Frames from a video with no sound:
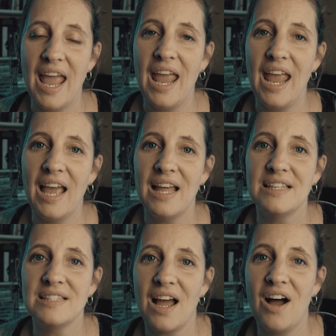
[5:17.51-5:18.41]

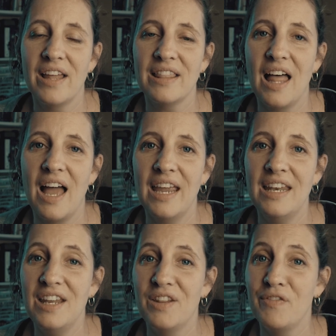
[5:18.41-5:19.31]
and
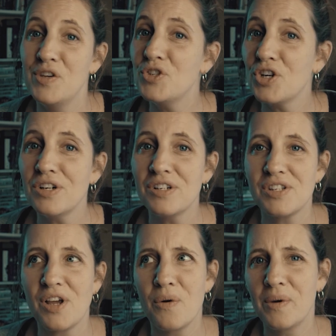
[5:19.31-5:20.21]
online in the future,
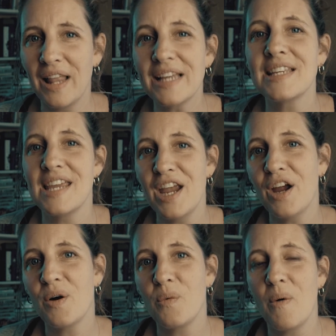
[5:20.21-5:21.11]
so we'd like to
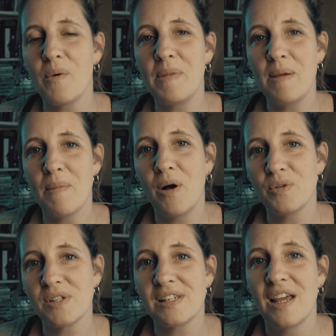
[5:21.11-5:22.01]
hear what would be
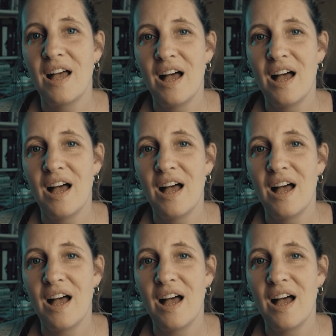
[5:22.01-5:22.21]
most